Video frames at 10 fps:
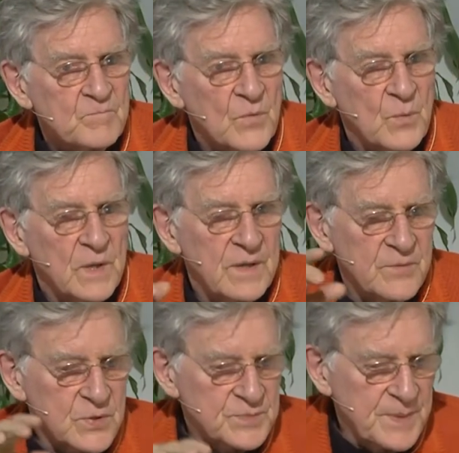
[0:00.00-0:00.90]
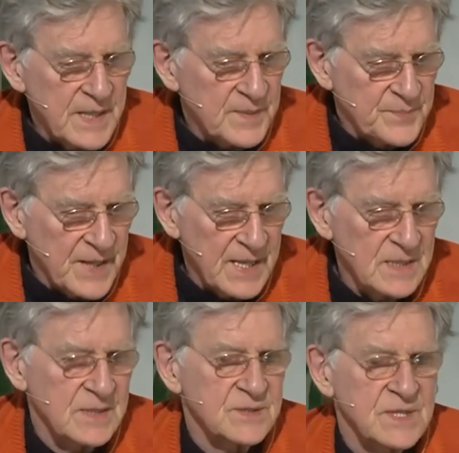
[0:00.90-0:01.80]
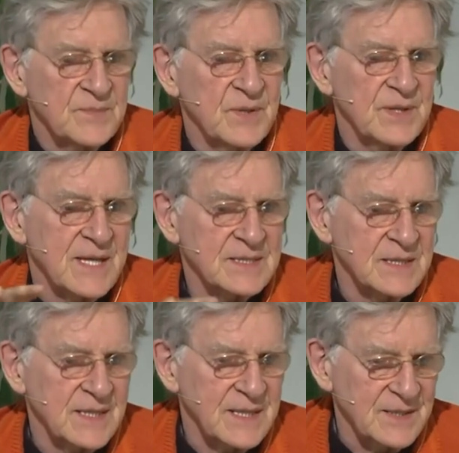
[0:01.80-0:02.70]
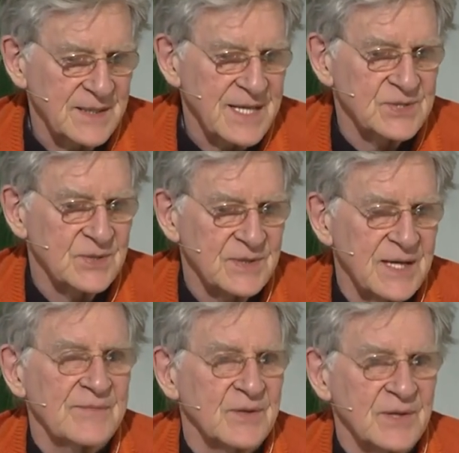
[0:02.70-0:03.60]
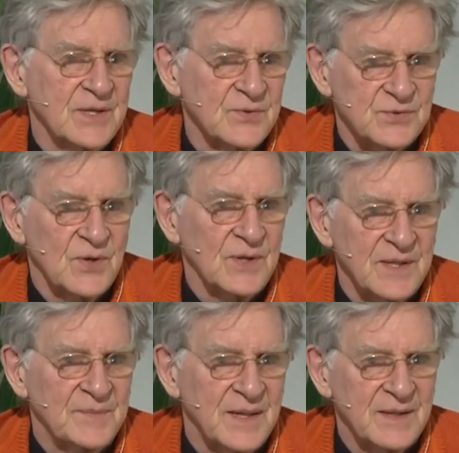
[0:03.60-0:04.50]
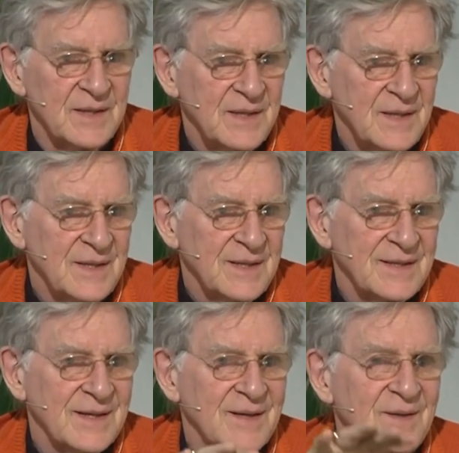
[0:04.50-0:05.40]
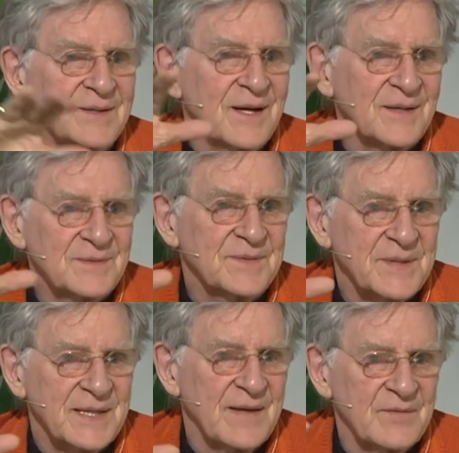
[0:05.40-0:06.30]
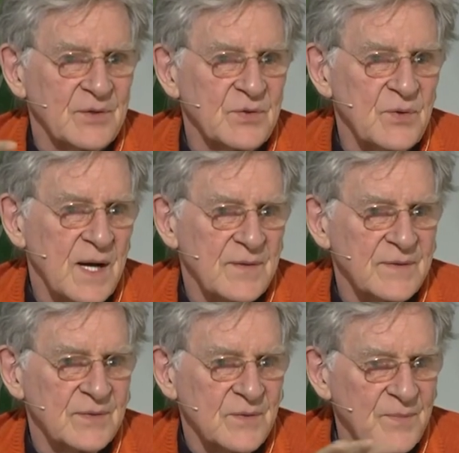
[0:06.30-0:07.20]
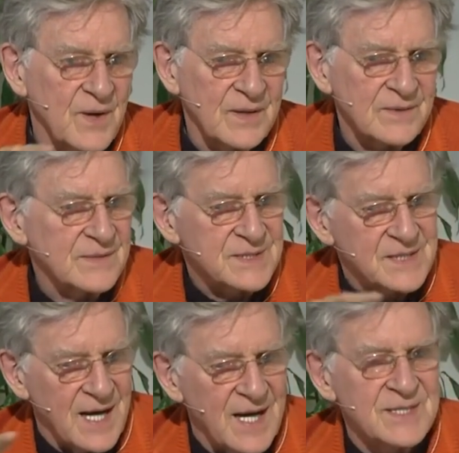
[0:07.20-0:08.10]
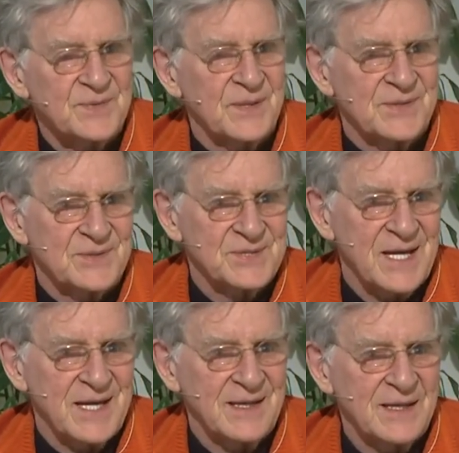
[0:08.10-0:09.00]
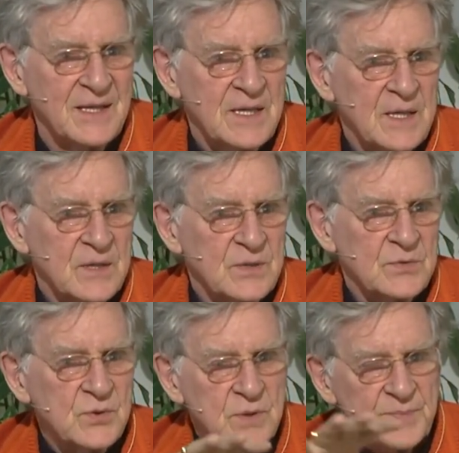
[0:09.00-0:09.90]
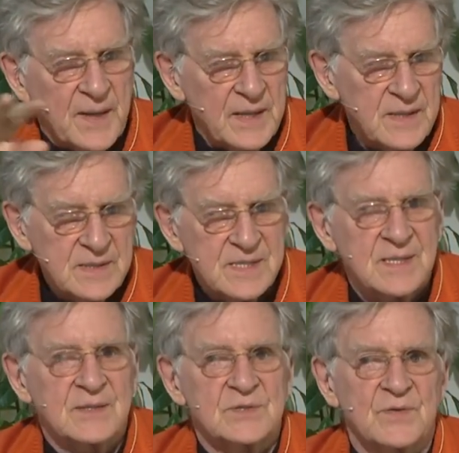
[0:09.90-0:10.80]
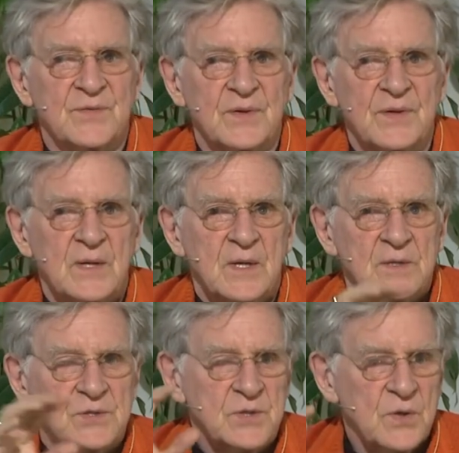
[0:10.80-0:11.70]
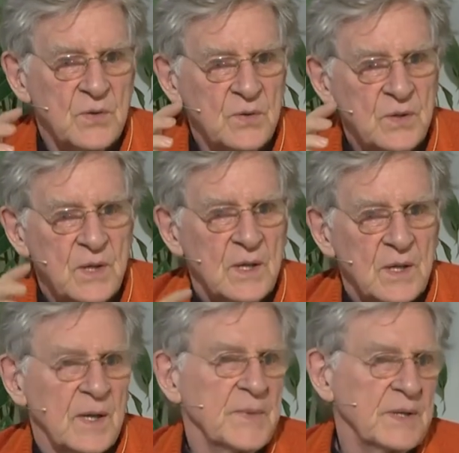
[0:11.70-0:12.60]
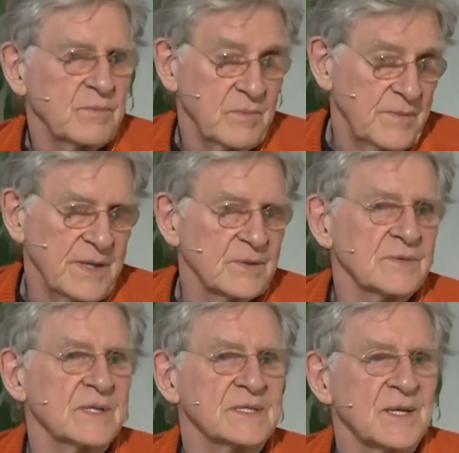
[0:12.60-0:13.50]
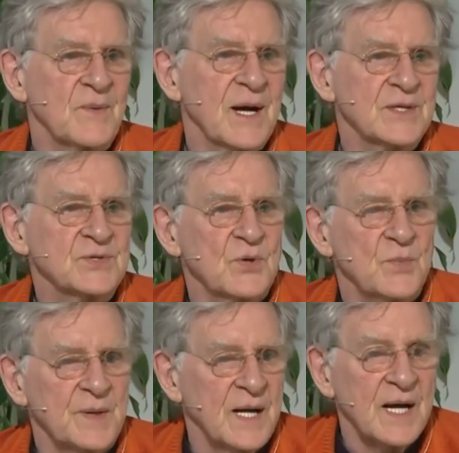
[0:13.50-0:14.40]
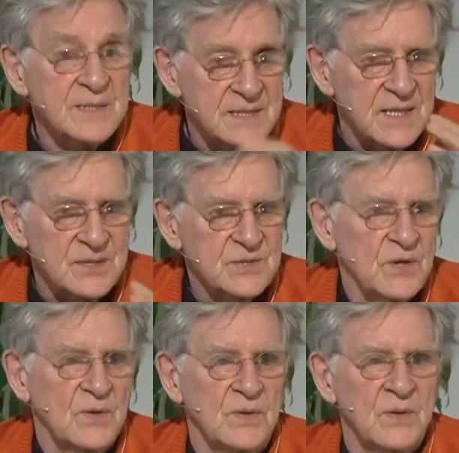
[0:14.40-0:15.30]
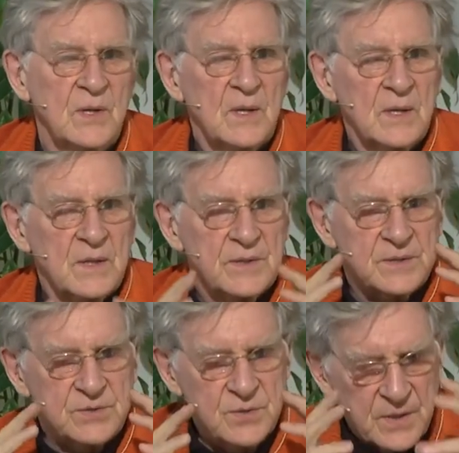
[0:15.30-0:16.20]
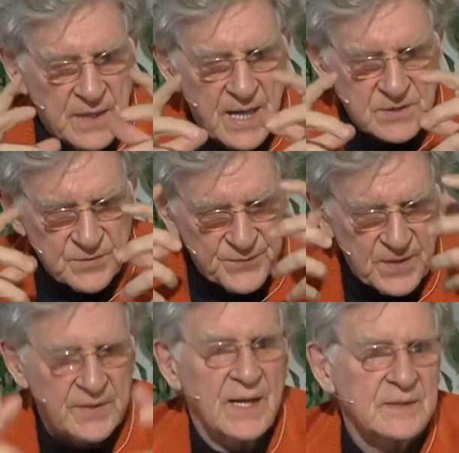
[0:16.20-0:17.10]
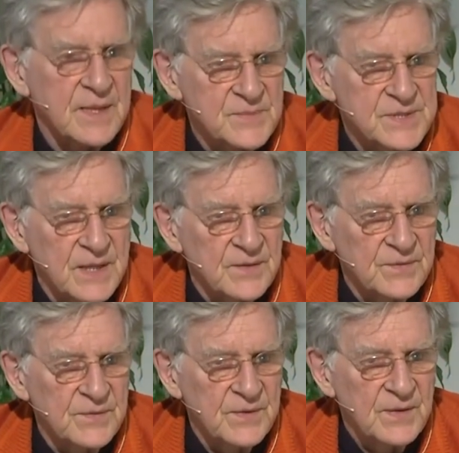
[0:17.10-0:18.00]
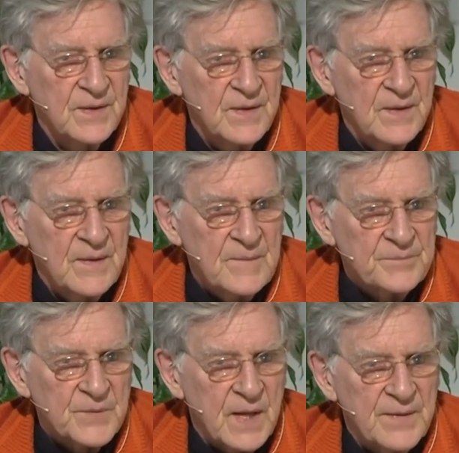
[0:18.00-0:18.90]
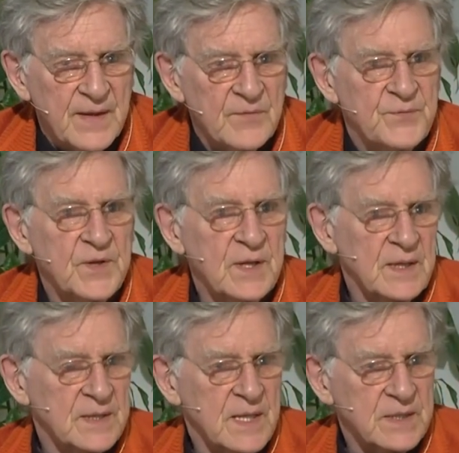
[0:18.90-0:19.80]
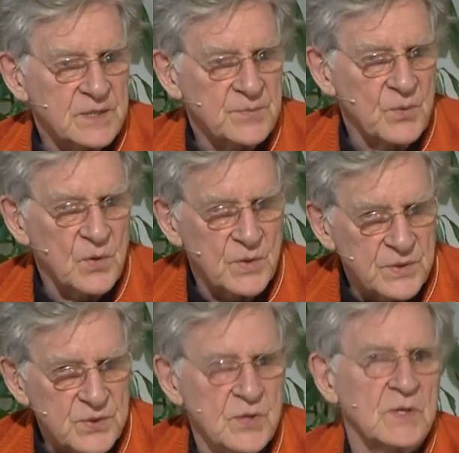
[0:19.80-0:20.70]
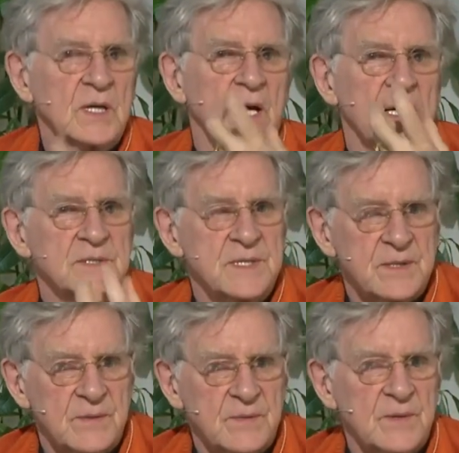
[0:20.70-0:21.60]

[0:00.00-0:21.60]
Whenever you explain it plainly to someone, that's a, like a lesser level that you're talking about. The ultimate level, you, have, you want to disguise what you're saying. You do it by hinting and so forth. So, I mean, they don't really say why so, but I say so. The student has to figure it out themselves. And they have a feeling that it's more internalized there,